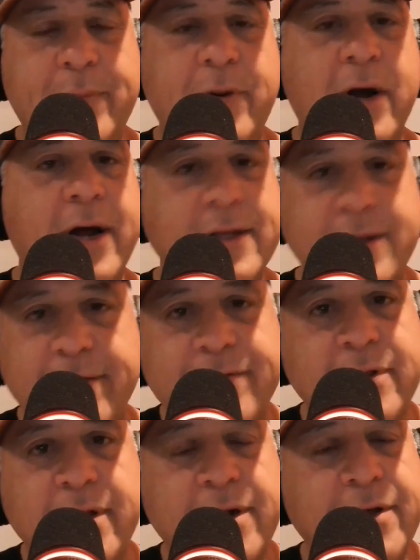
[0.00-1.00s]
my product
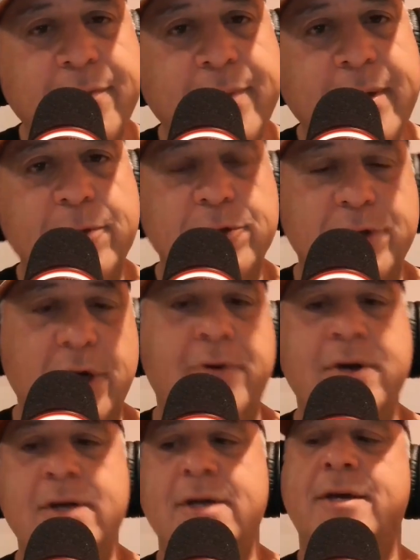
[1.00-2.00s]
different than other people."
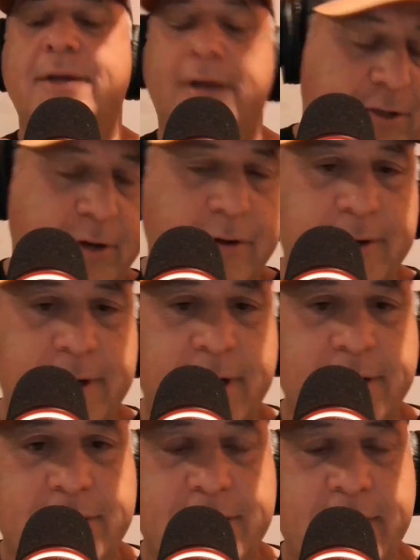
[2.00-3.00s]
So yeah, so
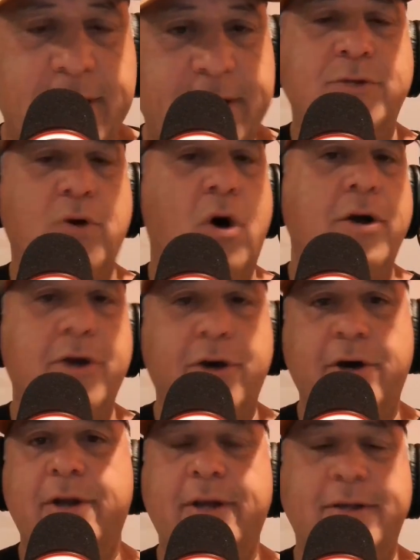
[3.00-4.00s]
it's all
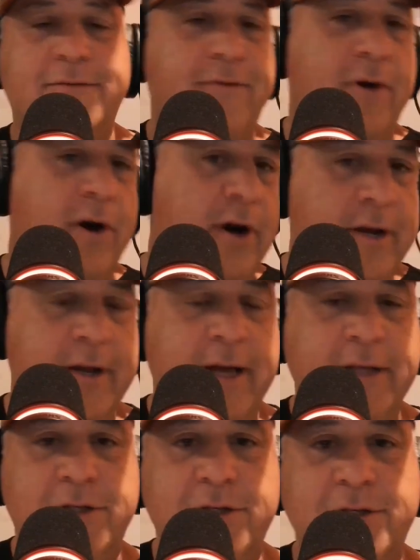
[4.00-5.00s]
good. It's fun.
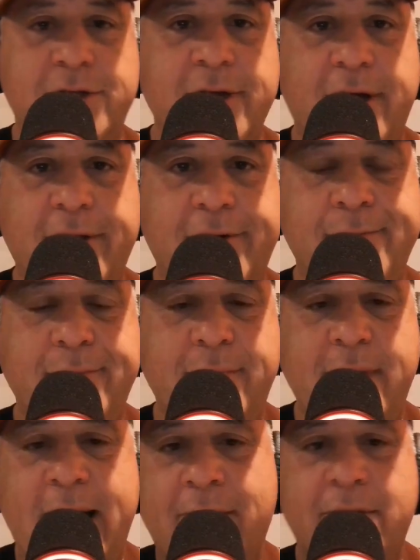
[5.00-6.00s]
It's just another
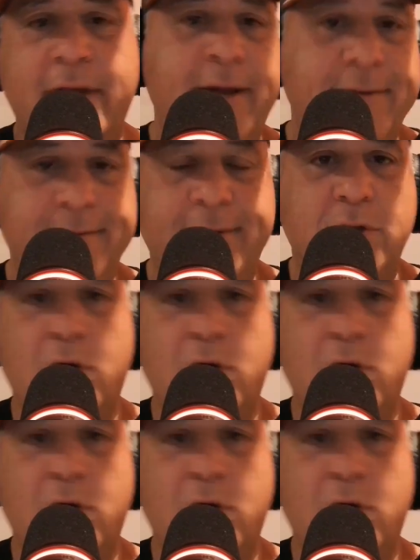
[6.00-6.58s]
outlet to